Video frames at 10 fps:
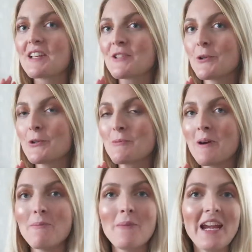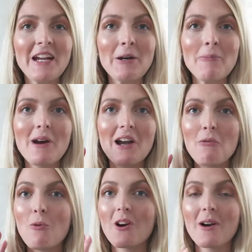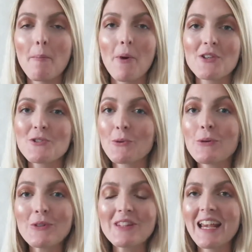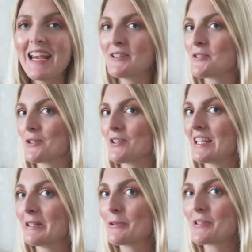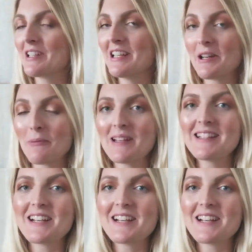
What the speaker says: Excuse my makeup, I wore a mask all day, so it looks a little bit